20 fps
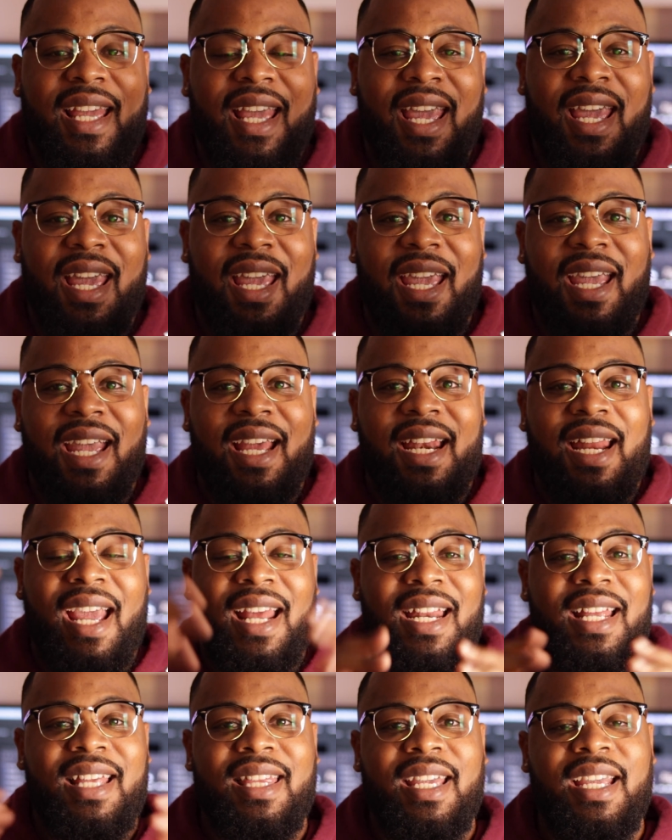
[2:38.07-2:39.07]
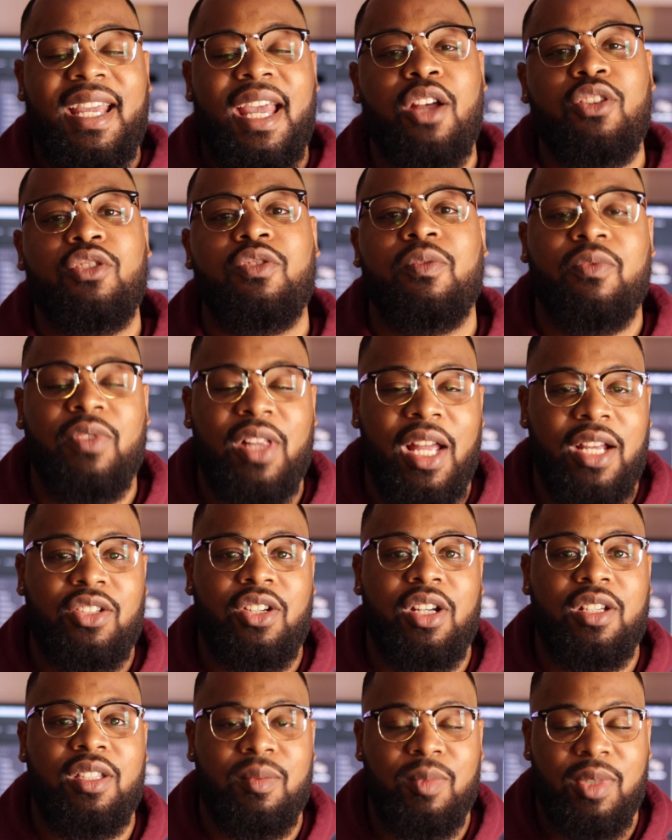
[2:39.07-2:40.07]
and anything else from Flash
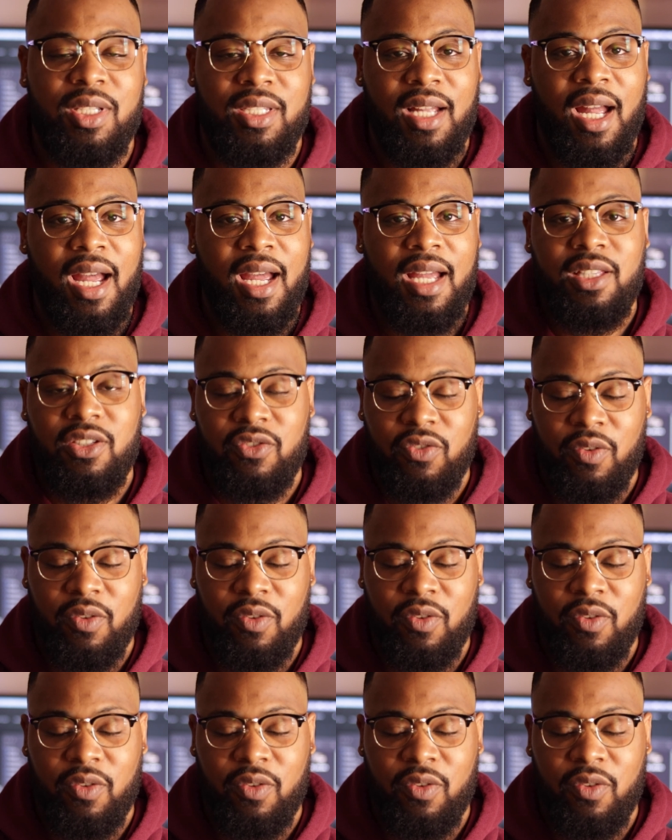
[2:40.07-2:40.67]
Custom Designs,